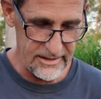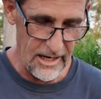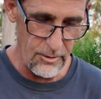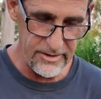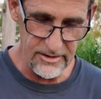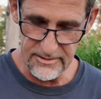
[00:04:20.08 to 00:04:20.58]
we
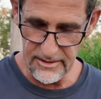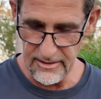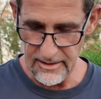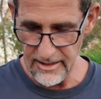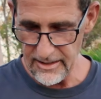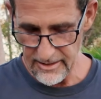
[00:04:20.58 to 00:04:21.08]
go. We got
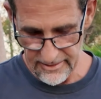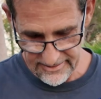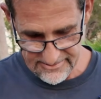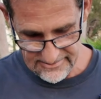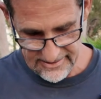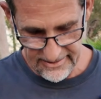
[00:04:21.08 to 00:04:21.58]
an
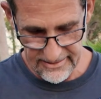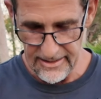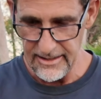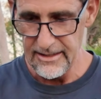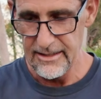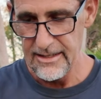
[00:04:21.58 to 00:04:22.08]

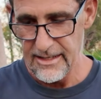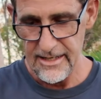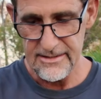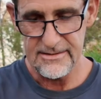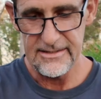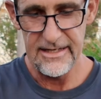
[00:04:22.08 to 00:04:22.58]

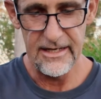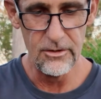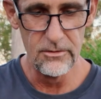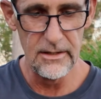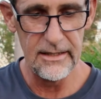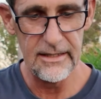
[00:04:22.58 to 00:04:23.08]

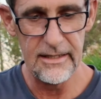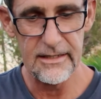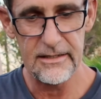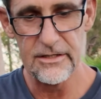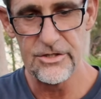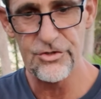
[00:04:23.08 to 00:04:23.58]

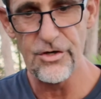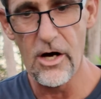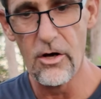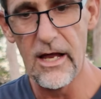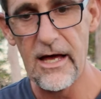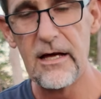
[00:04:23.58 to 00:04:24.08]
STL
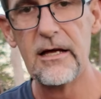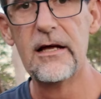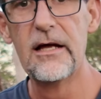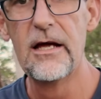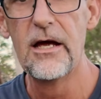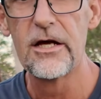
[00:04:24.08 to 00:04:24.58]
controller.
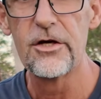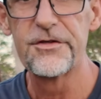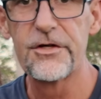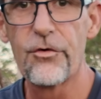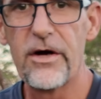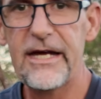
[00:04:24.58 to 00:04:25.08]
Got
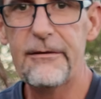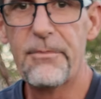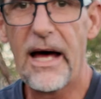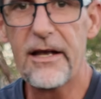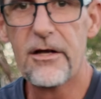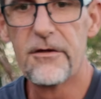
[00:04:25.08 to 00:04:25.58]
the green
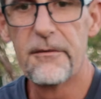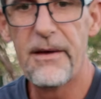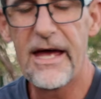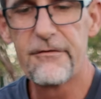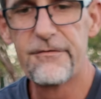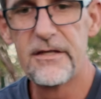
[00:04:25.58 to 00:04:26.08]
button on the
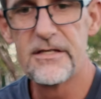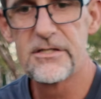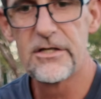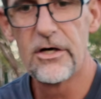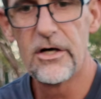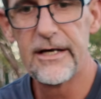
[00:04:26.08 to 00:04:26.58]
back for this
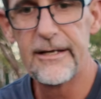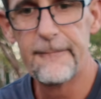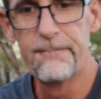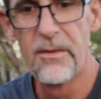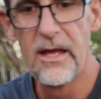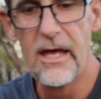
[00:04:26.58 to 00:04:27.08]
guy,
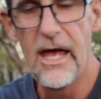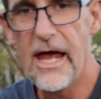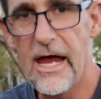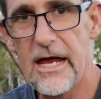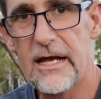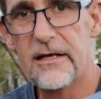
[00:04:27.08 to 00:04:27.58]

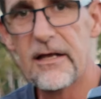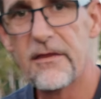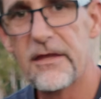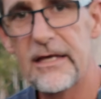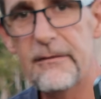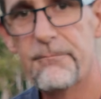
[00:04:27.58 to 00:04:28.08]
and
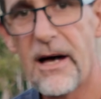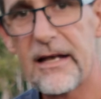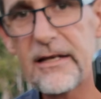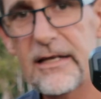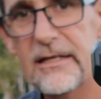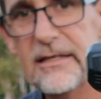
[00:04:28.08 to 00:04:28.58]
the
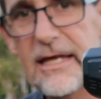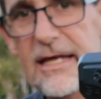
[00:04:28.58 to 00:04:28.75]
button in